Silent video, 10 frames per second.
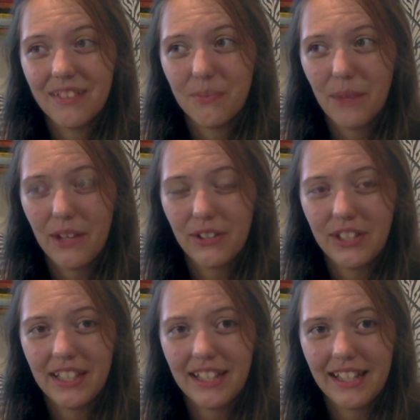while
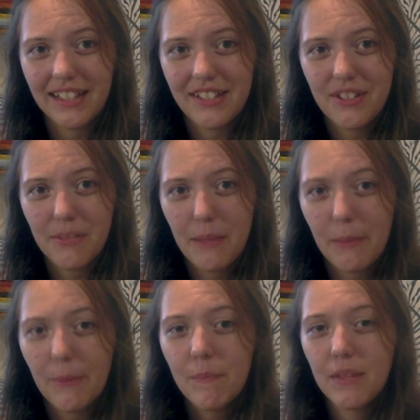looking like lizard
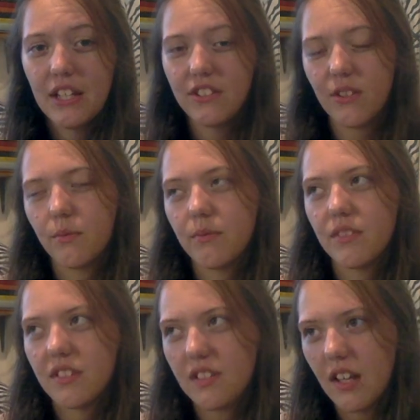people. So
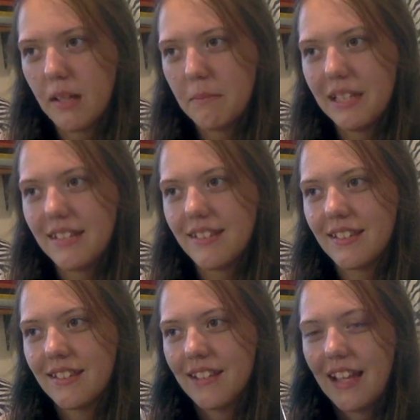
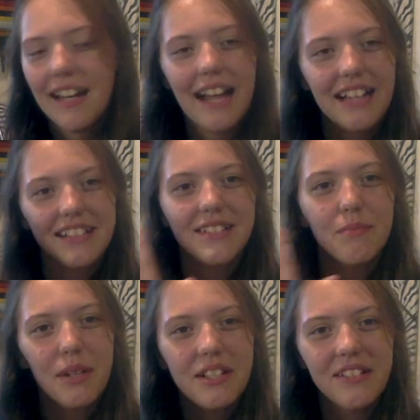zombies and Alice
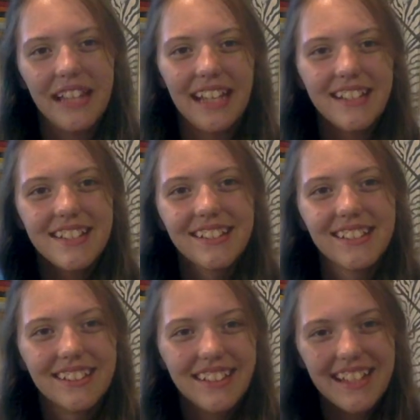in Wonderland.
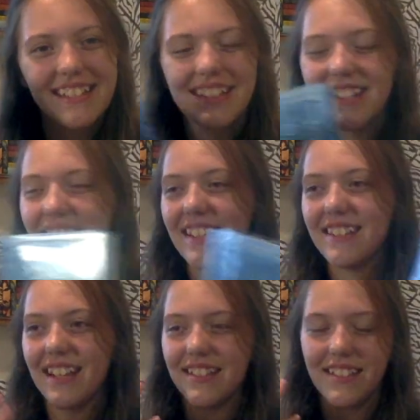It's
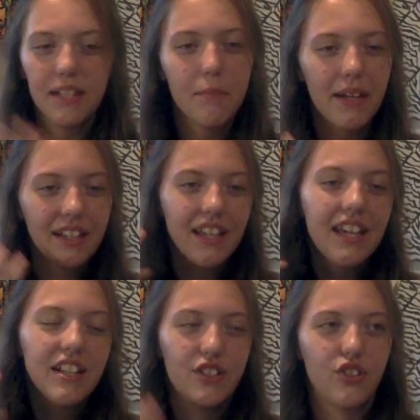a steampunk
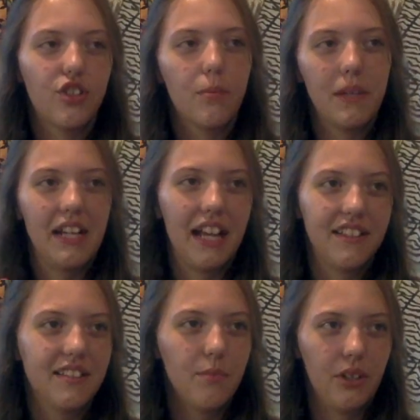dystopian
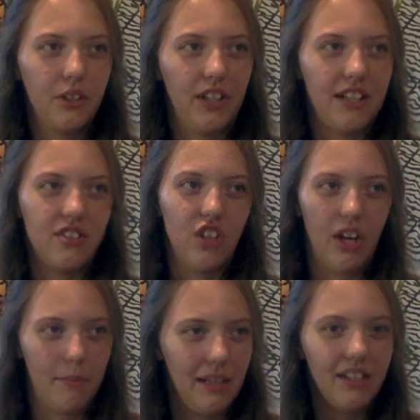Alice in Wonderland
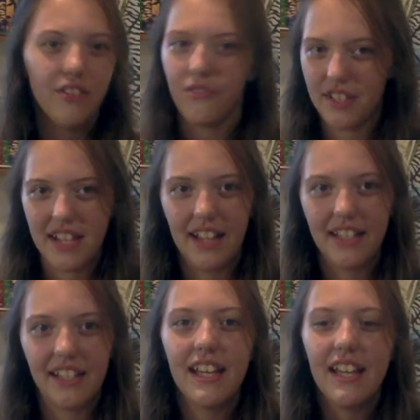zombie
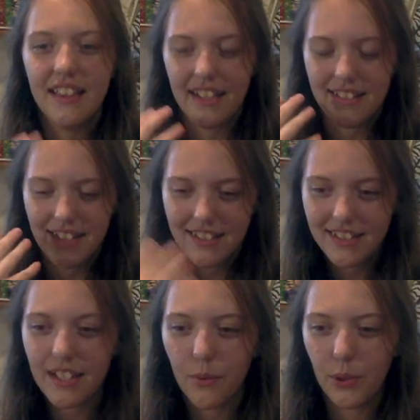retelling that is a
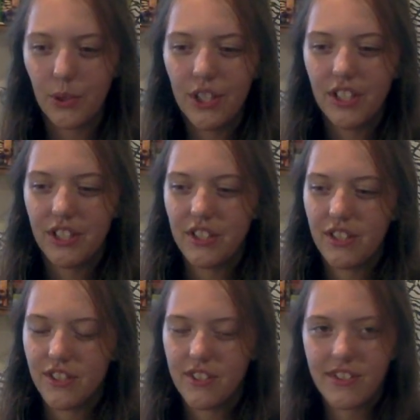sequel
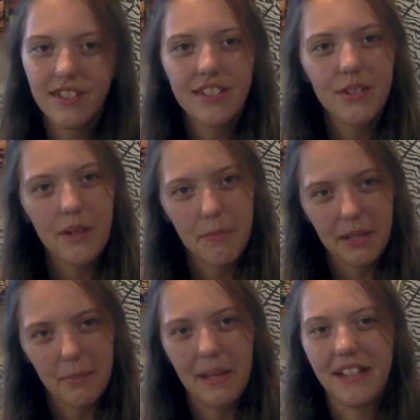to a
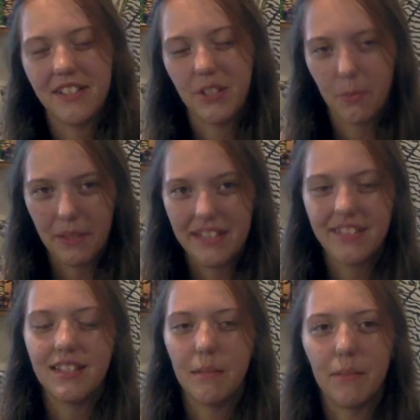Peter Pan dystopian
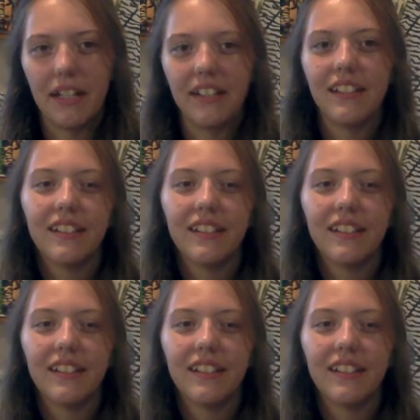steampunk